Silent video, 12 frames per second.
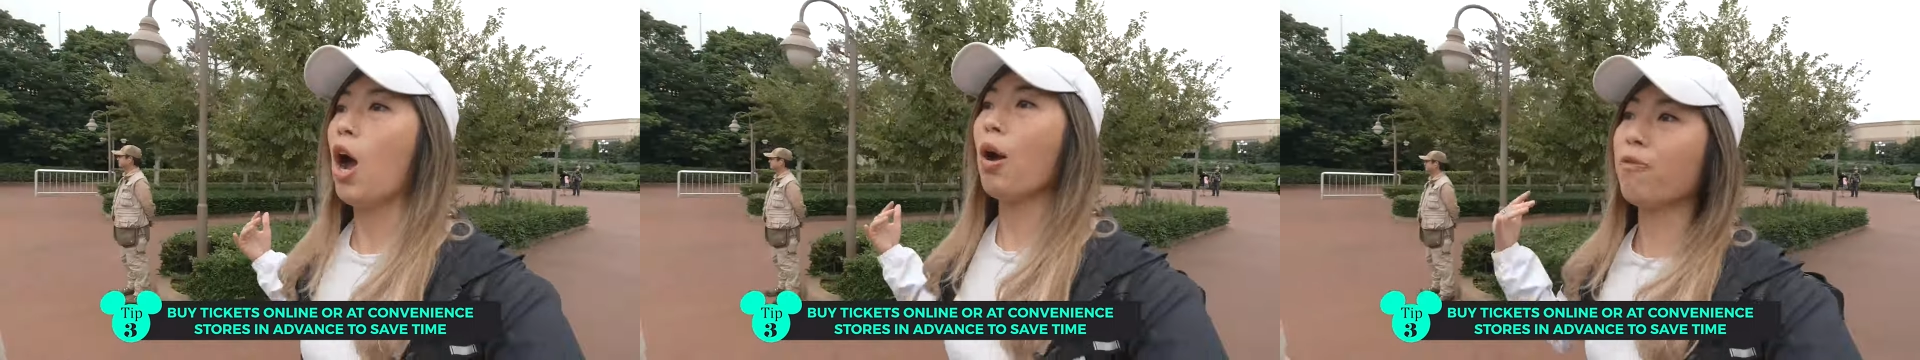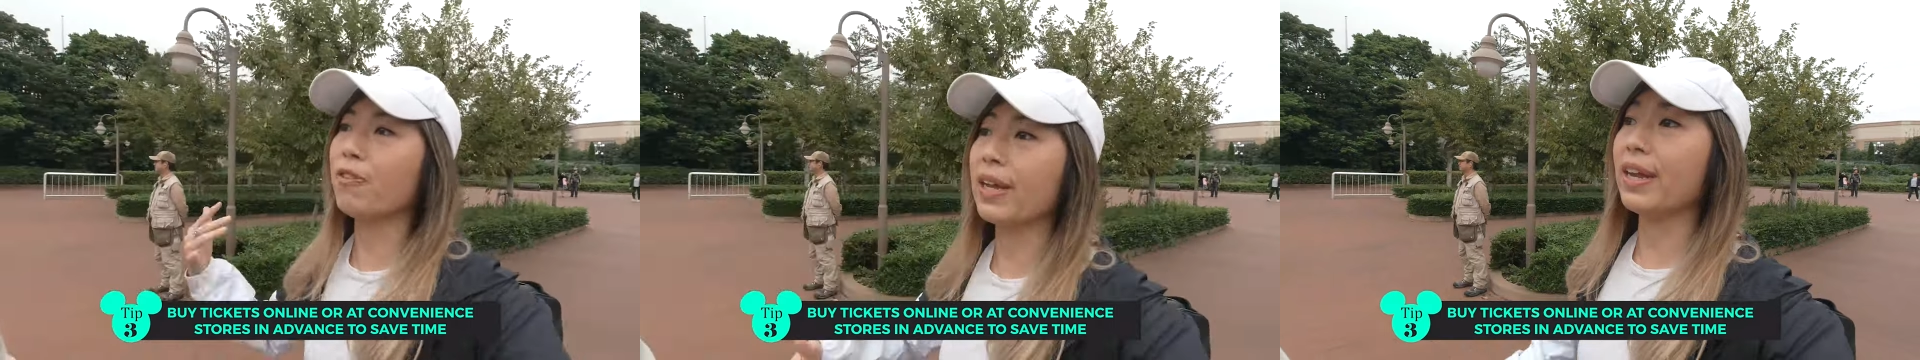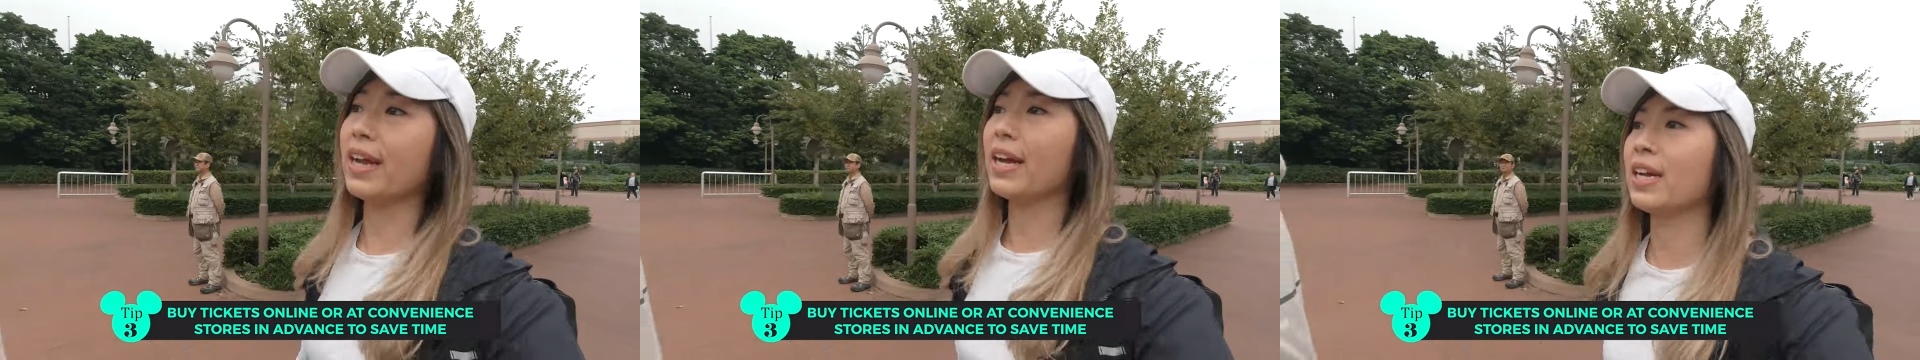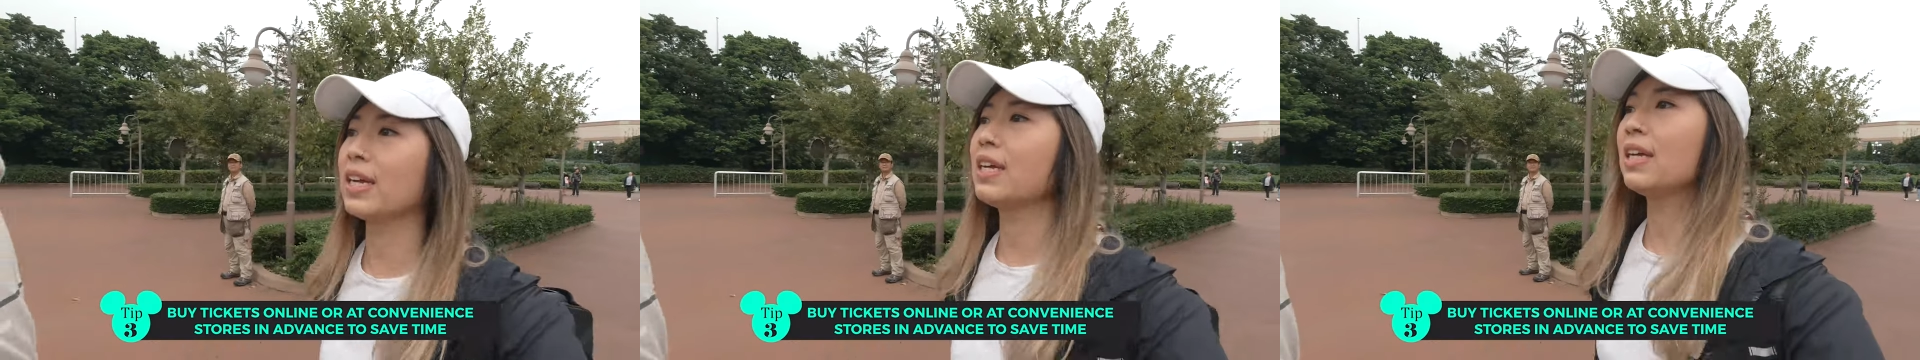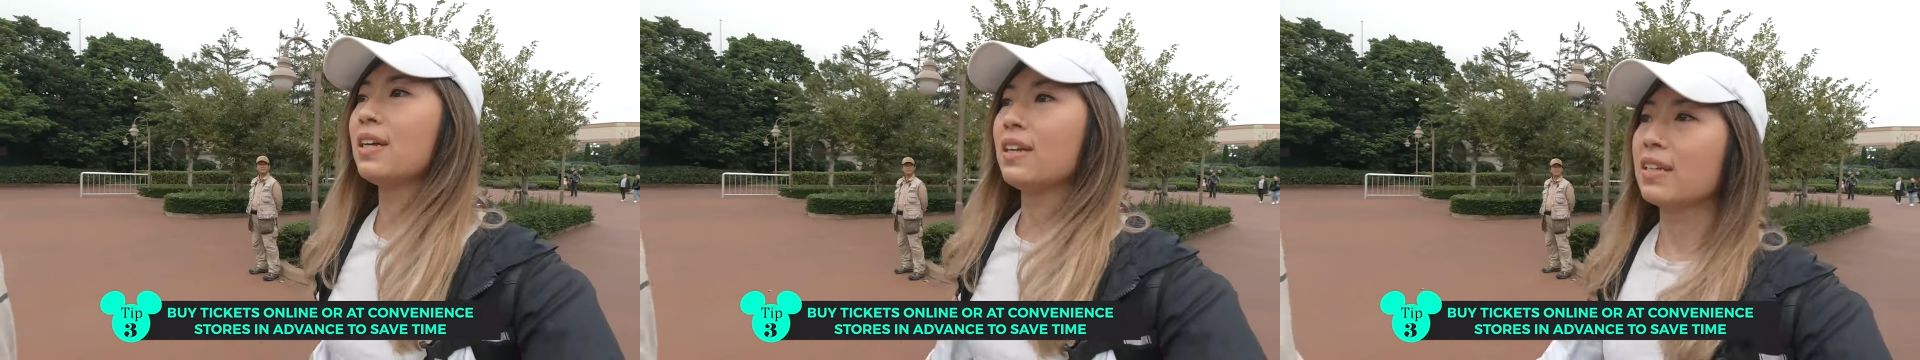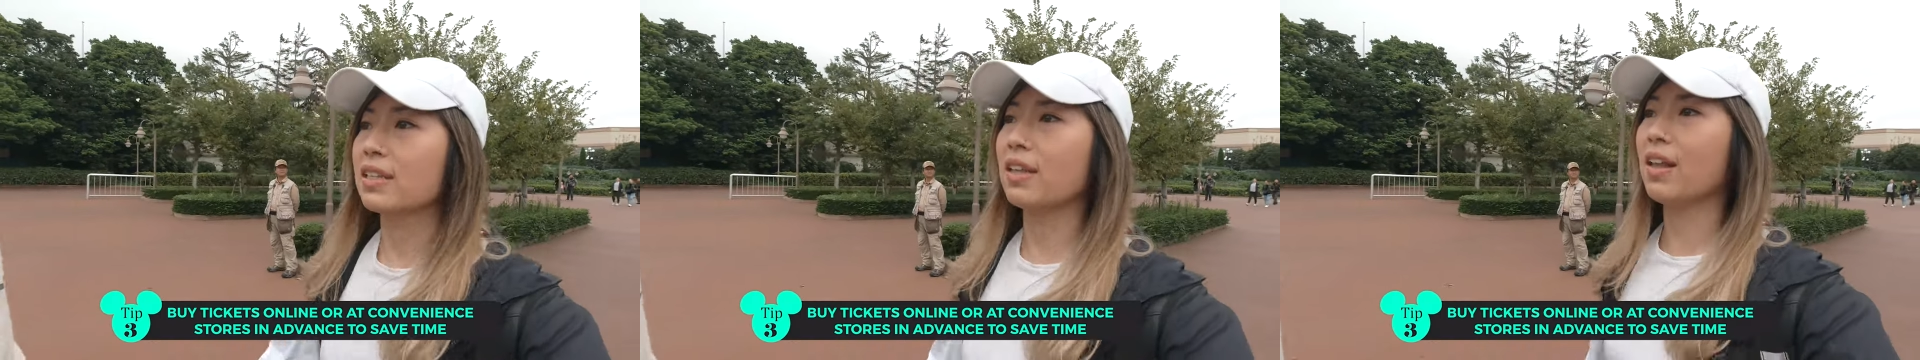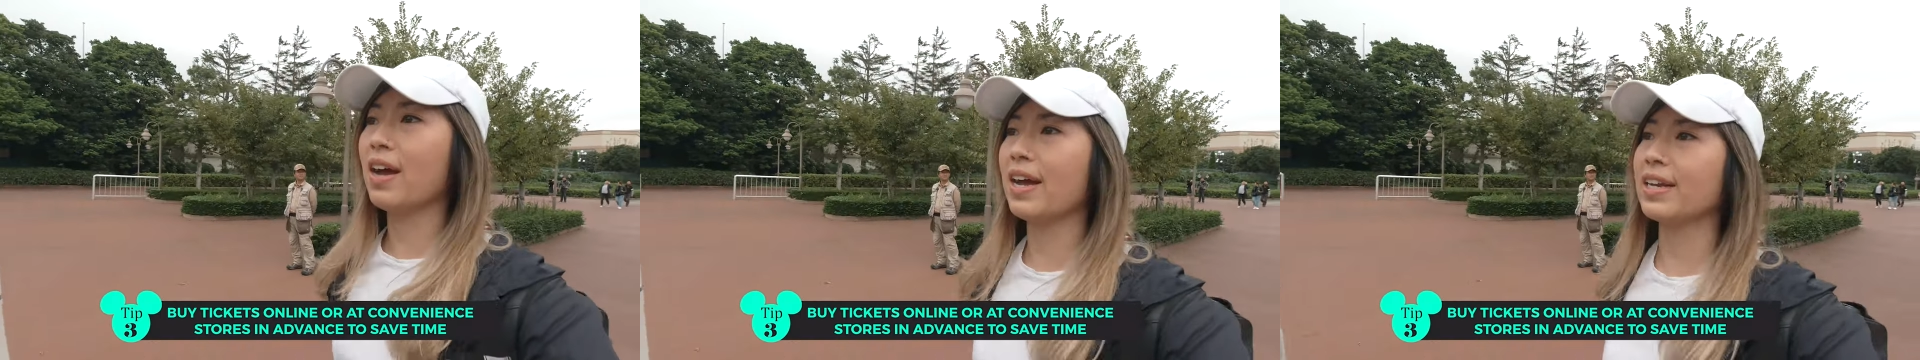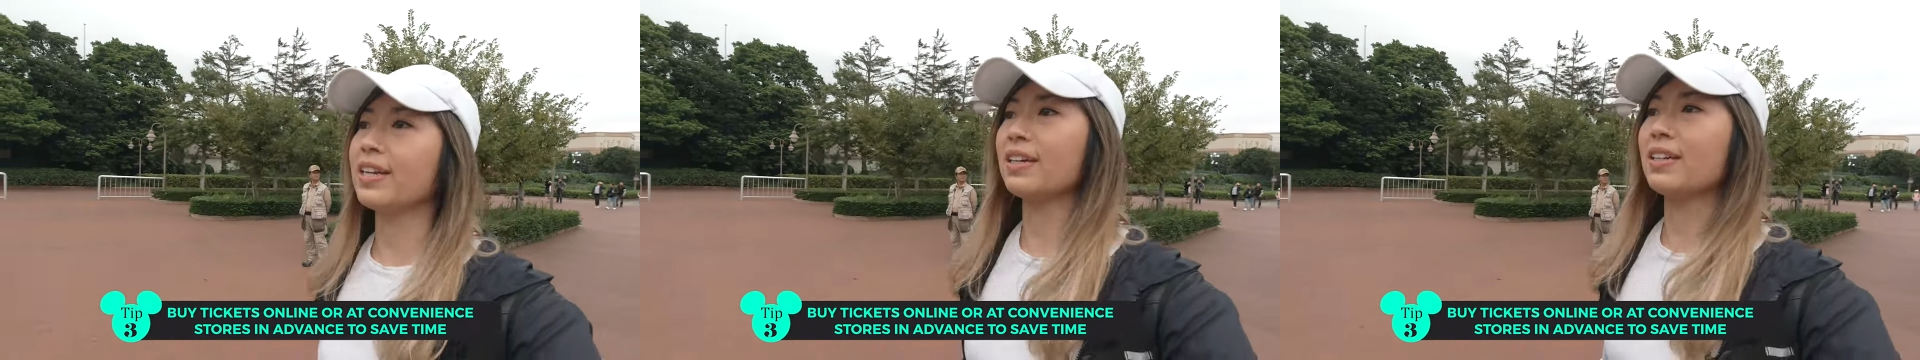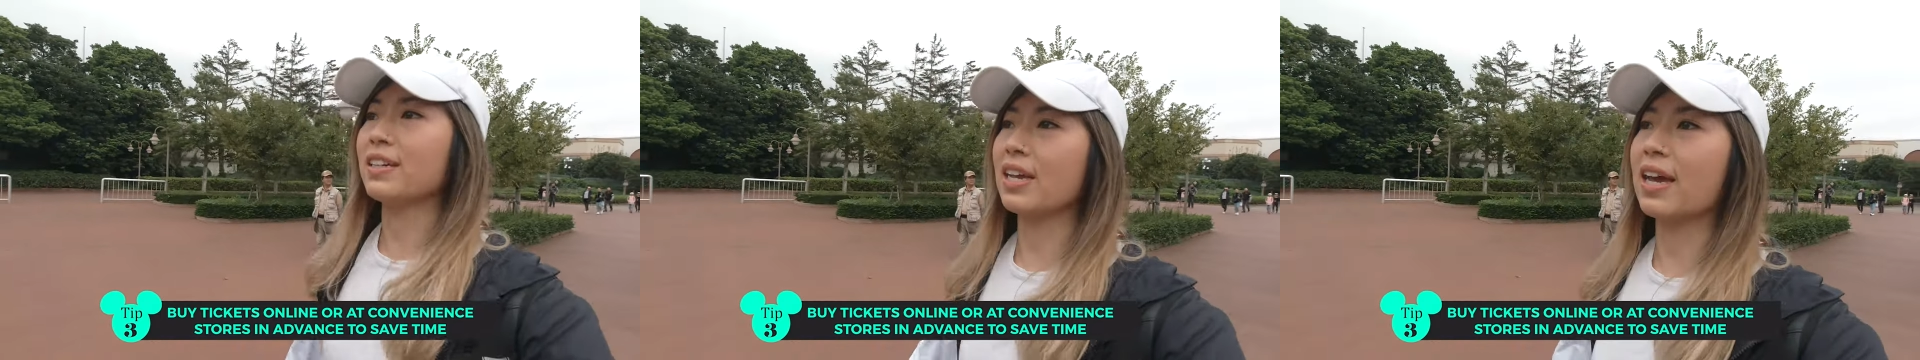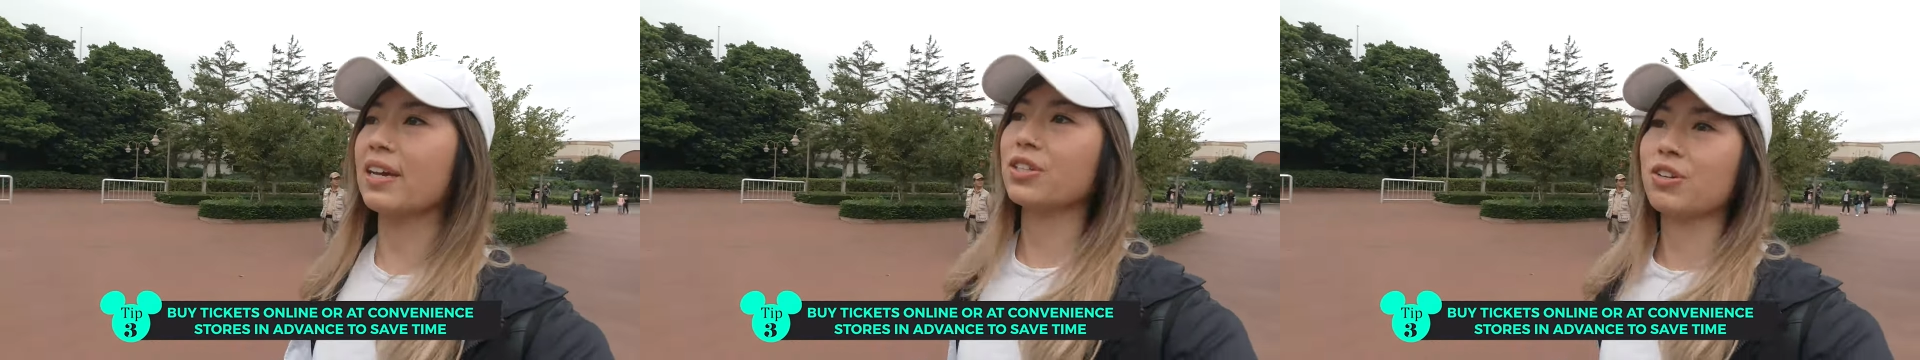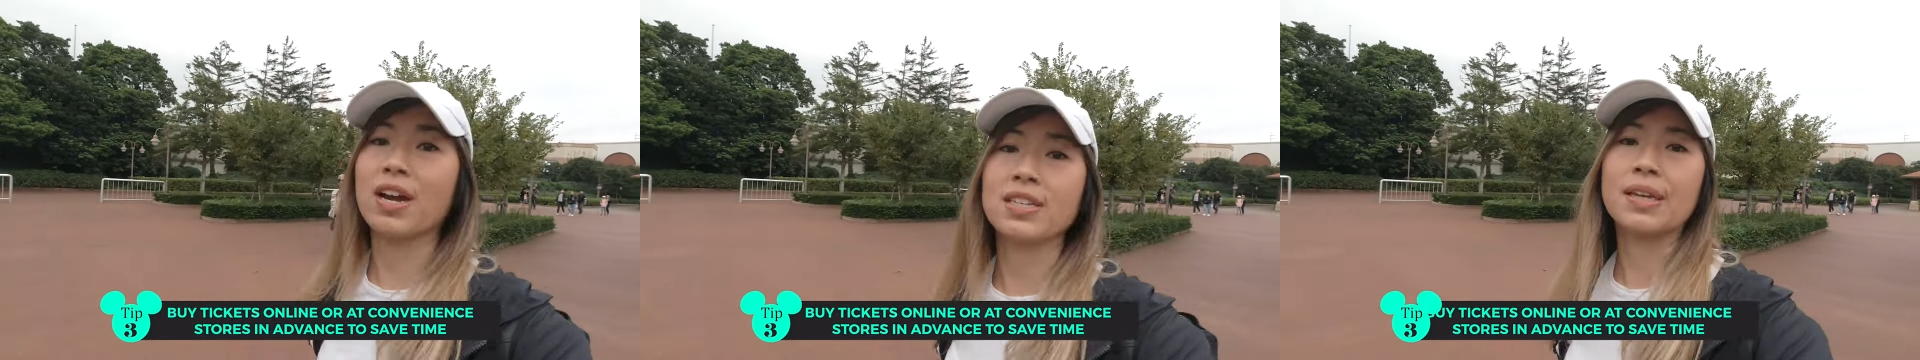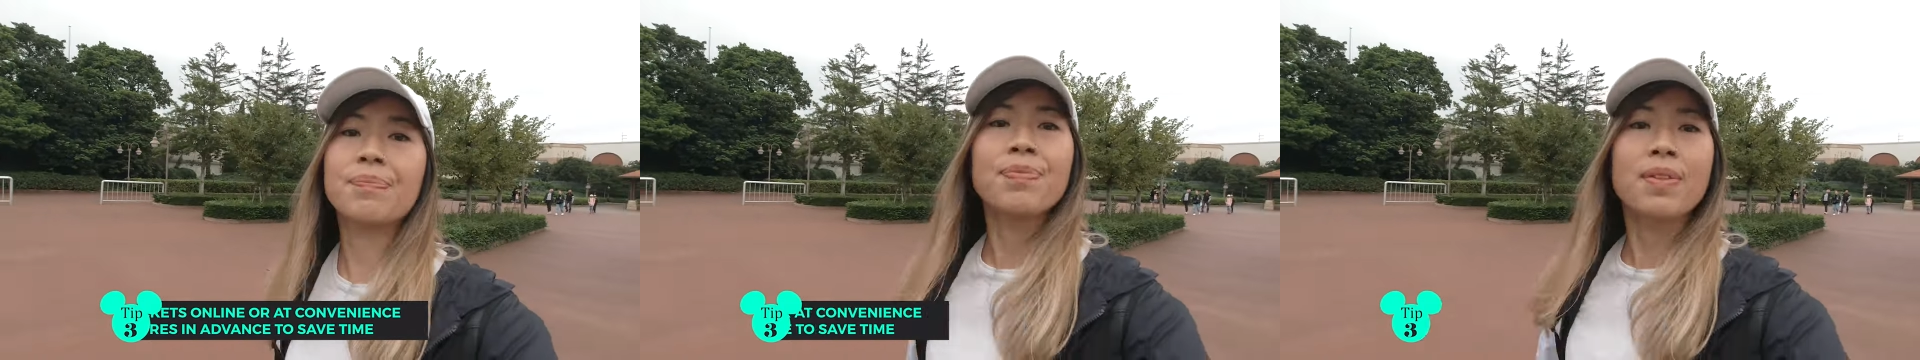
Hopefully the line, okay, it's crazy.